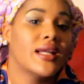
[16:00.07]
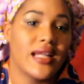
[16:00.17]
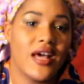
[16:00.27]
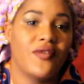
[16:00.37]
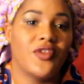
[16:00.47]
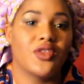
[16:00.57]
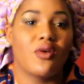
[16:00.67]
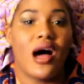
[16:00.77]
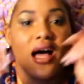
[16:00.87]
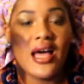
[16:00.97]
Nephi
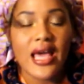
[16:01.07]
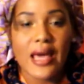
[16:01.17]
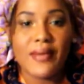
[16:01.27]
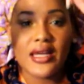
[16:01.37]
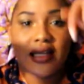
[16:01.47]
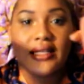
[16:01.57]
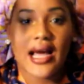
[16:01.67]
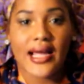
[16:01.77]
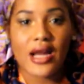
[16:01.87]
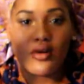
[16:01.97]
toa ebe link
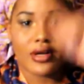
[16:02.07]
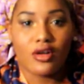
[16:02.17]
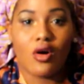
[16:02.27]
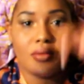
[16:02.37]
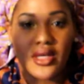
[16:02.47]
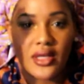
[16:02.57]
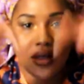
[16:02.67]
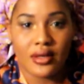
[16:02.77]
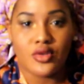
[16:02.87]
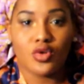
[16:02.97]
ayano gome,
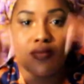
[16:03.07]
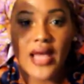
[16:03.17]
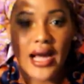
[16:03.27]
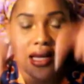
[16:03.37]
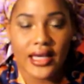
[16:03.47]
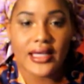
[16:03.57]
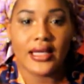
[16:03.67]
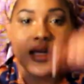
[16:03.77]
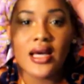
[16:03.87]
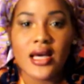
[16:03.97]
so mya
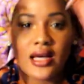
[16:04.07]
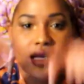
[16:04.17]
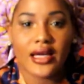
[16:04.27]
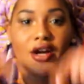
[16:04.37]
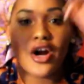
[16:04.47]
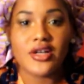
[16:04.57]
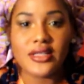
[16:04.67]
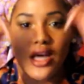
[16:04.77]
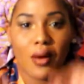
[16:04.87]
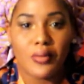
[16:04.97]
click hers
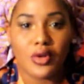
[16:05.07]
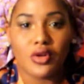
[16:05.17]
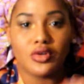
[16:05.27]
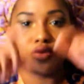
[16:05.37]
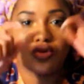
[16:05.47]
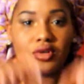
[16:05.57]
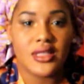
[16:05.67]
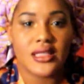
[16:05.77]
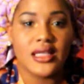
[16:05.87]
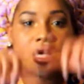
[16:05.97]
down below to go
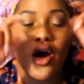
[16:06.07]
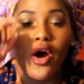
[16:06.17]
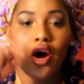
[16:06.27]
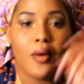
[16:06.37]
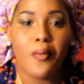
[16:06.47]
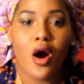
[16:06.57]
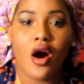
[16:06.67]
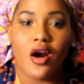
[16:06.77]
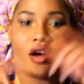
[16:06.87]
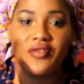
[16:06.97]
see her
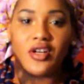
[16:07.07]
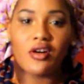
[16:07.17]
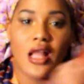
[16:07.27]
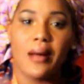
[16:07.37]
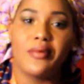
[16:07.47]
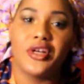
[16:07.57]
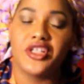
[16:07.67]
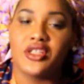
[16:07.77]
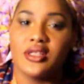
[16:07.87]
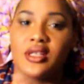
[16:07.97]
part of the
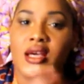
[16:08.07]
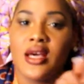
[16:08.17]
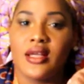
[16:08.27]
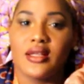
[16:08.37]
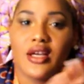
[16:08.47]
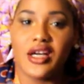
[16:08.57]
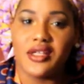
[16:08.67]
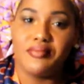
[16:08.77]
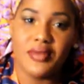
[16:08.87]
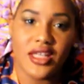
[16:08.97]
collaboration,
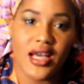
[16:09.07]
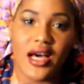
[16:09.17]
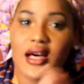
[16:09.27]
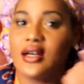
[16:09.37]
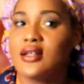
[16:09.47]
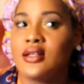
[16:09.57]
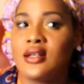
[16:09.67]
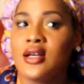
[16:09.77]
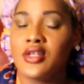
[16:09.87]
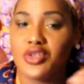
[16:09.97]
Mina
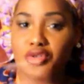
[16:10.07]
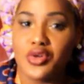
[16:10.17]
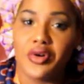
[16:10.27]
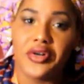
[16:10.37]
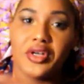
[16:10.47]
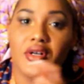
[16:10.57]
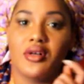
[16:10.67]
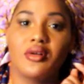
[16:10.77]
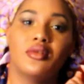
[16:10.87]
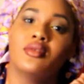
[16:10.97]

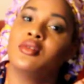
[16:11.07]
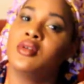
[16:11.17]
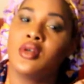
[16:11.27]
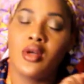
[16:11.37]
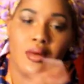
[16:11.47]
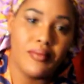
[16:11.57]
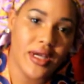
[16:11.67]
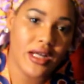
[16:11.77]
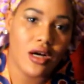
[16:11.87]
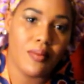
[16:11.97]
tutorial
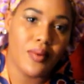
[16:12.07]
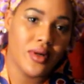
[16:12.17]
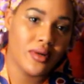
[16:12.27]
makeup